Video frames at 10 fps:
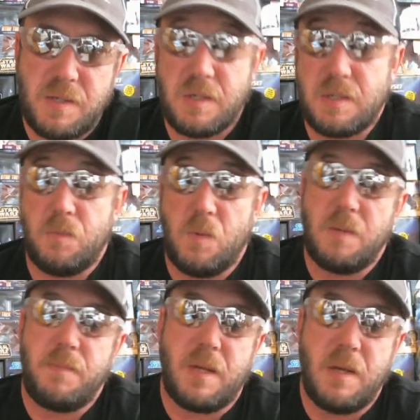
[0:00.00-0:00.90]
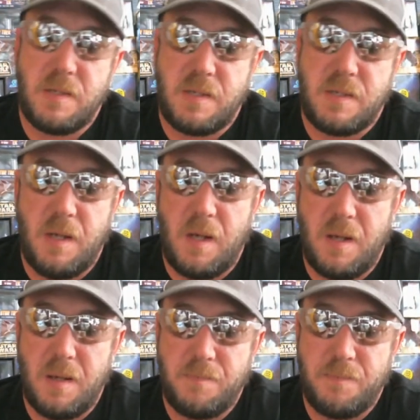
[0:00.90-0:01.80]
Just one, because
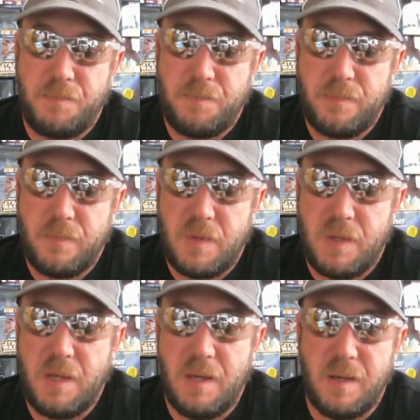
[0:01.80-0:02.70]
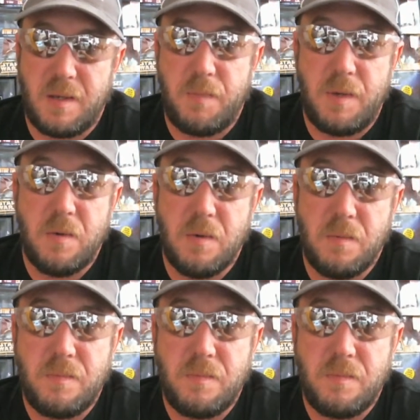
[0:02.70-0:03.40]
the computer